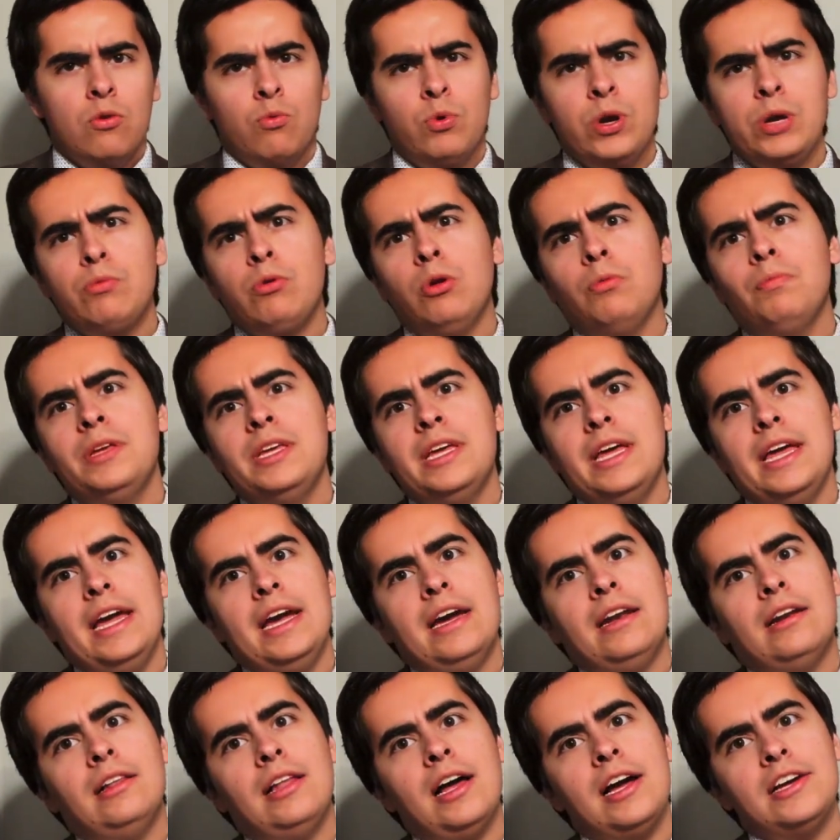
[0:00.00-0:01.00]
We will be
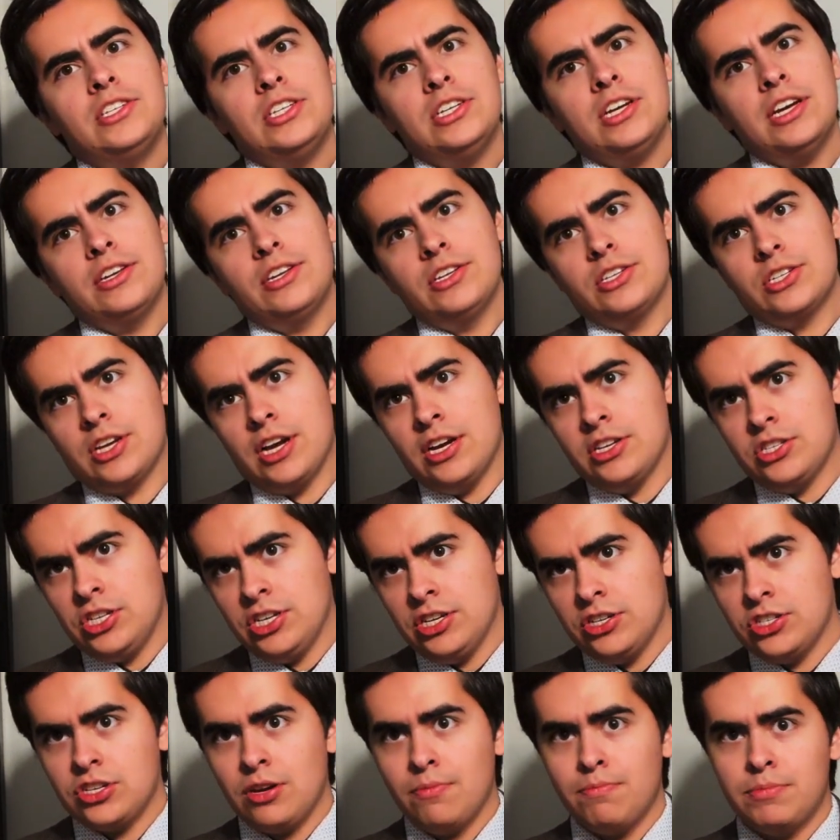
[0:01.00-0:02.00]
analyzing and
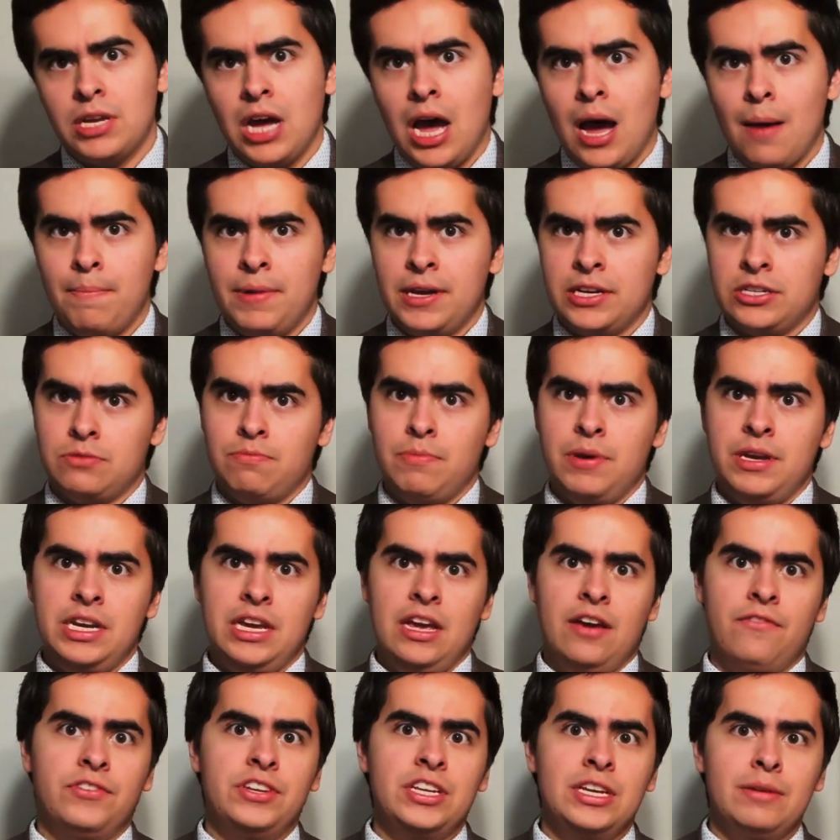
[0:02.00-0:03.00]
discussing some topics many
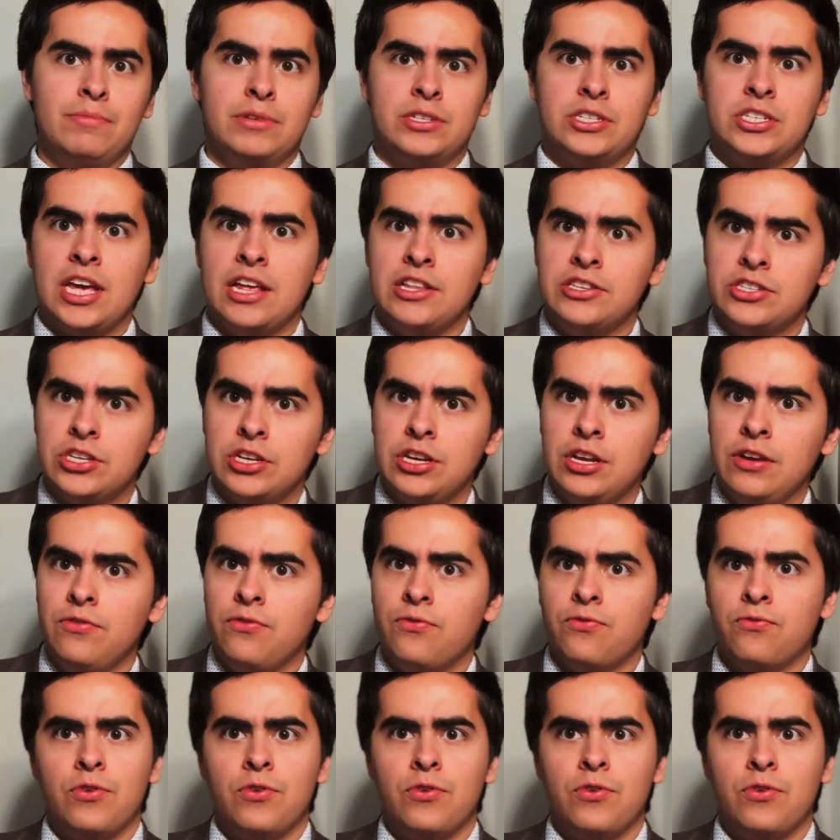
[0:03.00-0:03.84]
have deemed sensitive,